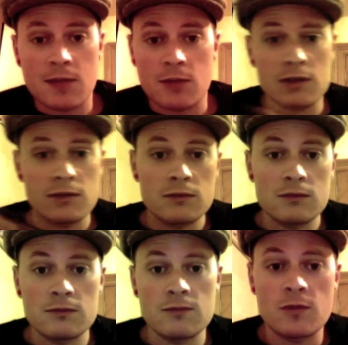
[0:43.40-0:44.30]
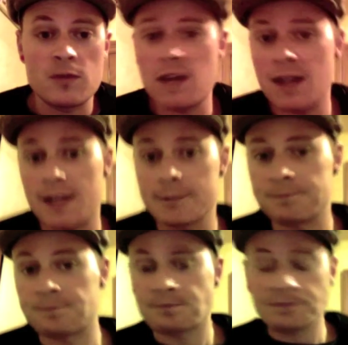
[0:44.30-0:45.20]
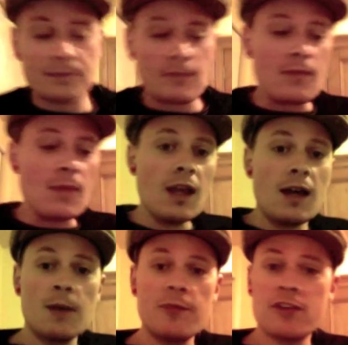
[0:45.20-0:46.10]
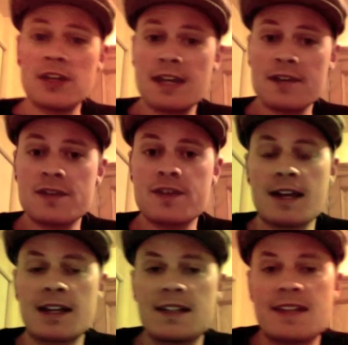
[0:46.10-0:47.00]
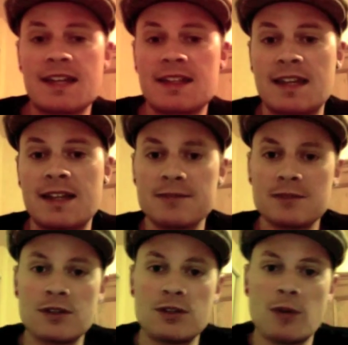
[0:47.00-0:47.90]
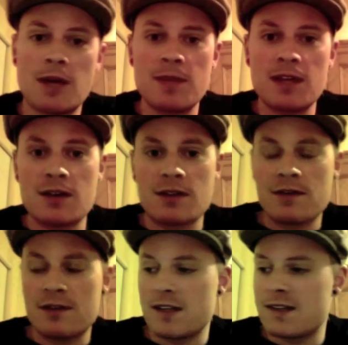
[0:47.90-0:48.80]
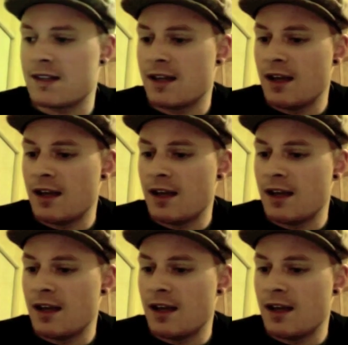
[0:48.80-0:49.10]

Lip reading: one from Australia, for any other Australians out there who might be going through this.